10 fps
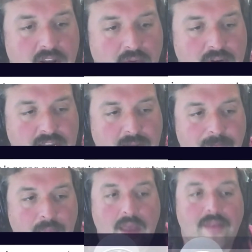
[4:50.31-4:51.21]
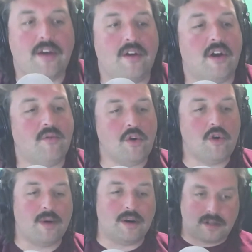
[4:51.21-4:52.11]
to own a team. There are
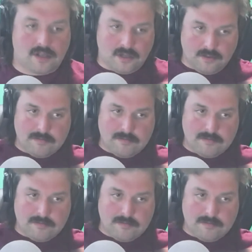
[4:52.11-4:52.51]
rumors.